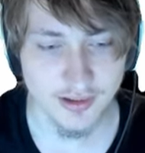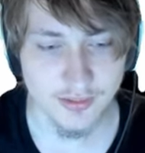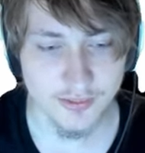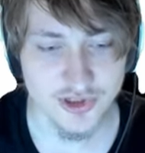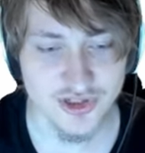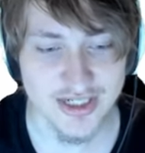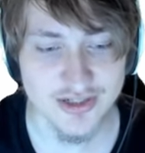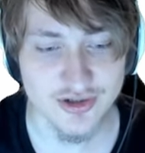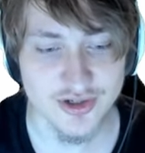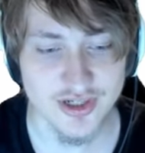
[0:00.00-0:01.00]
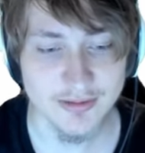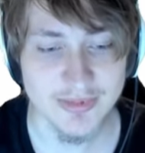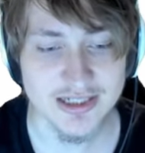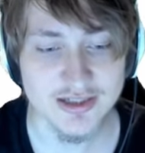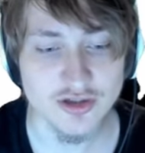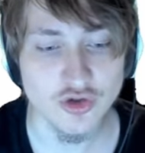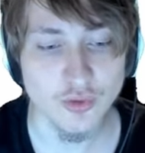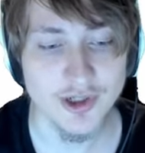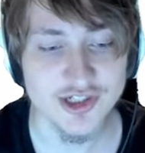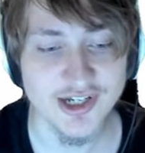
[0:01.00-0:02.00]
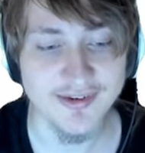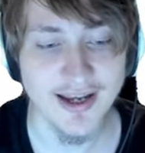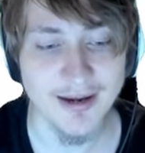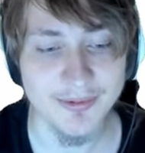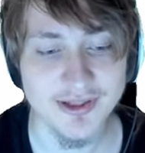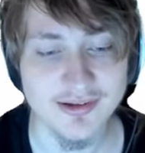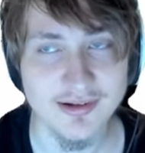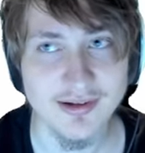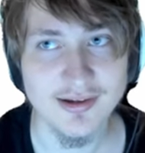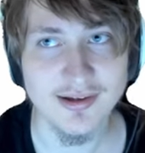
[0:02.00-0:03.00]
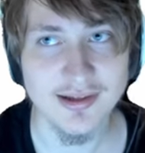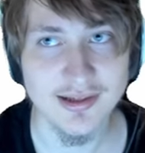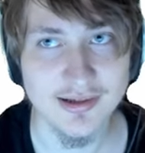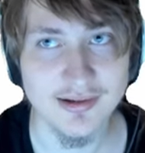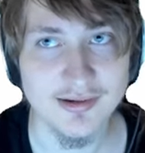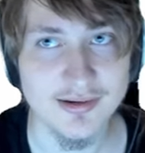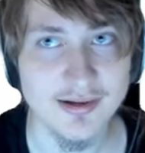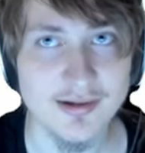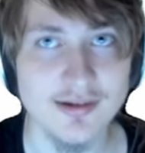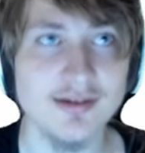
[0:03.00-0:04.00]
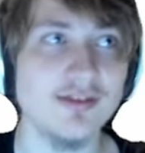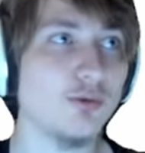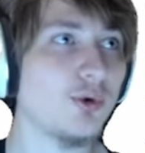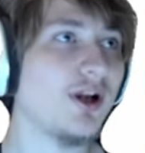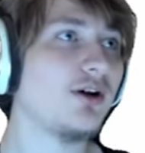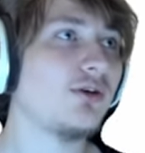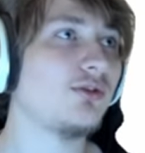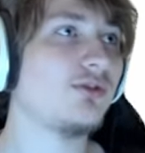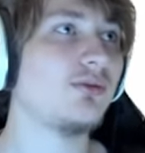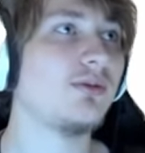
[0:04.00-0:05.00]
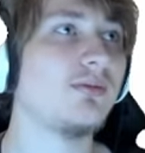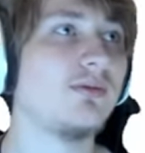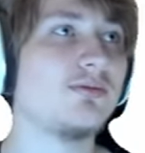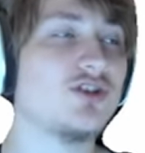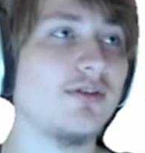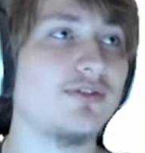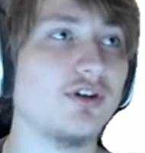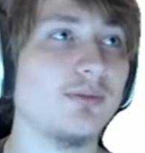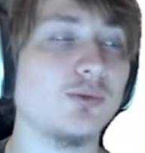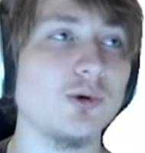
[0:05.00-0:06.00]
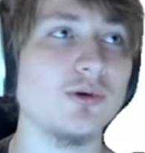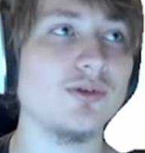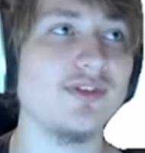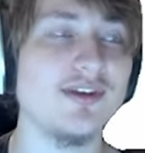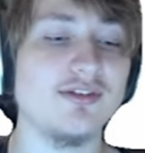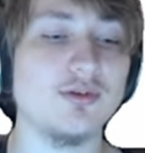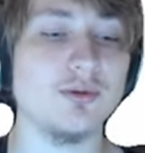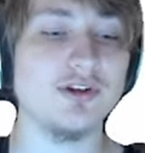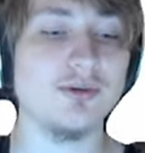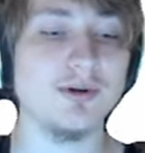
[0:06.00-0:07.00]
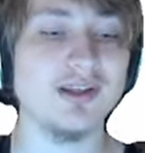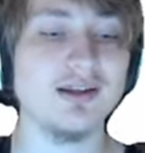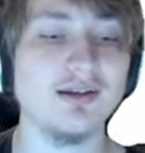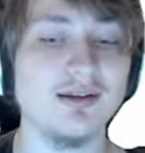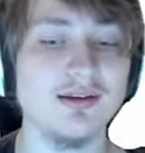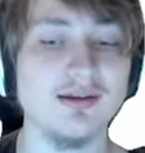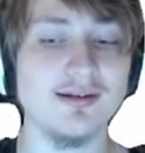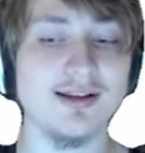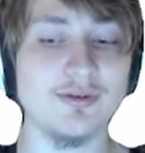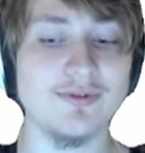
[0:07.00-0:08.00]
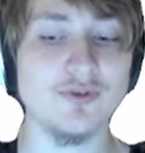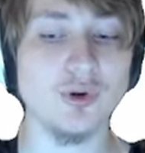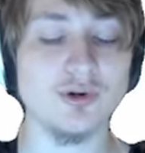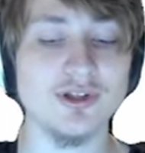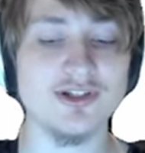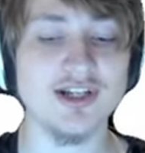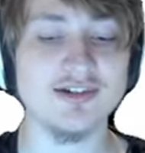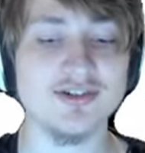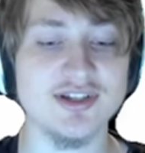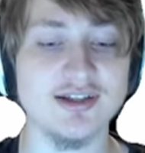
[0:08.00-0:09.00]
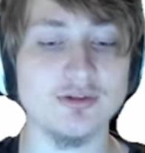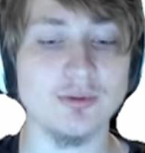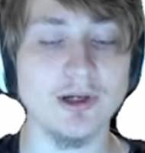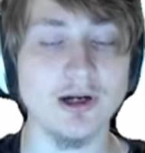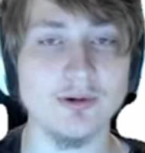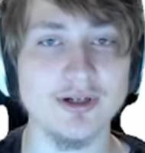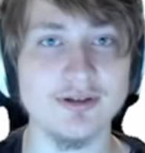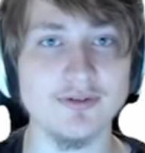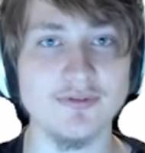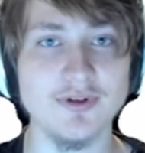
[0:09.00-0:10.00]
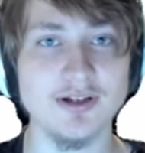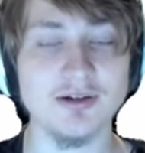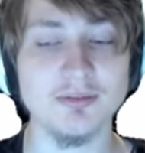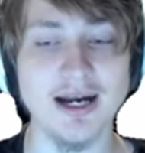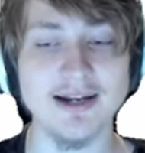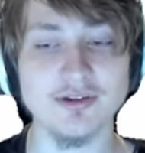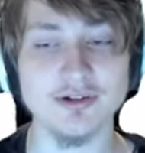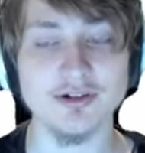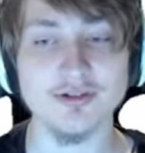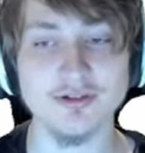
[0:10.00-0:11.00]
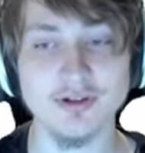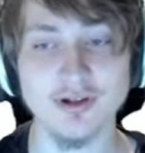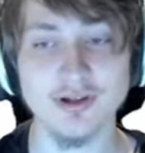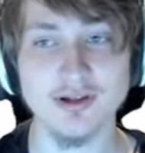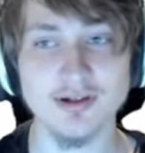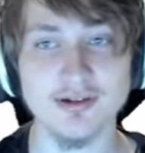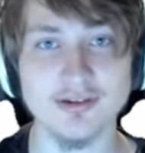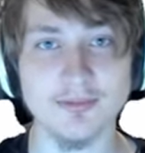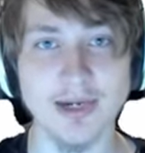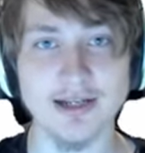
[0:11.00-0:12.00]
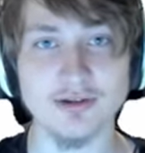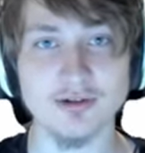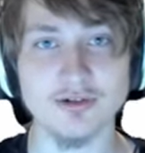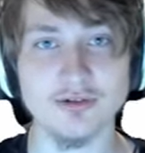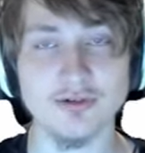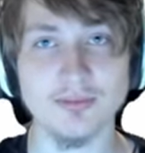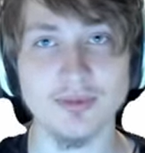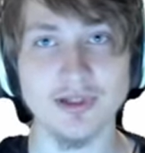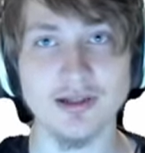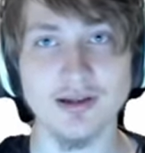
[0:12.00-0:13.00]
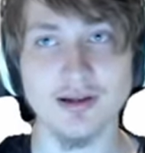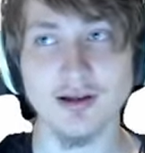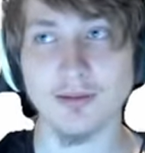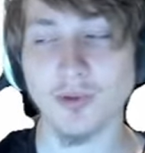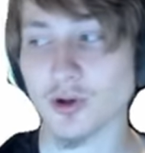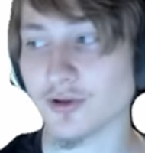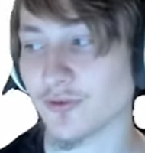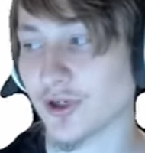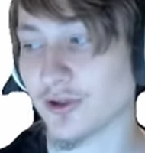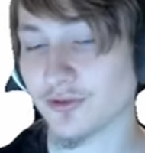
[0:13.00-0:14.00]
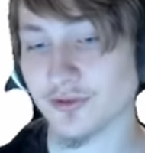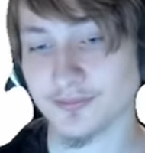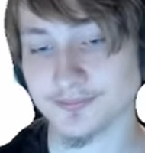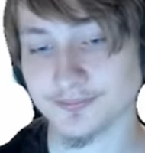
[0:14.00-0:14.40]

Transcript: which is interesting because so much has happened in the Rails JavaScript world since 2020. Like we've totally changed things. We got rid of compilers because compilers used to be a part of Rails.